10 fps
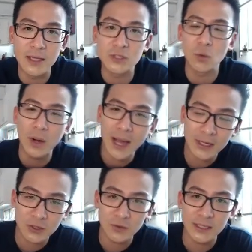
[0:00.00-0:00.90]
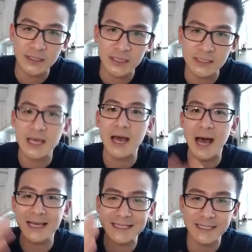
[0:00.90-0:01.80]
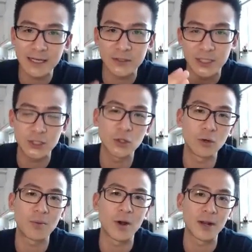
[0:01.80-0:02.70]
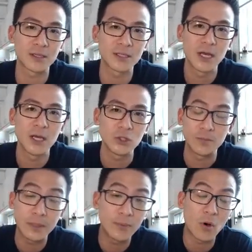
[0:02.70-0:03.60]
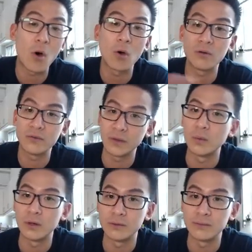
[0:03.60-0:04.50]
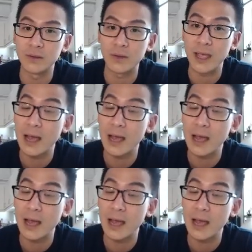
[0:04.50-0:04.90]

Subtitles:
So what I do is I sell digital products to people all over the world, okay?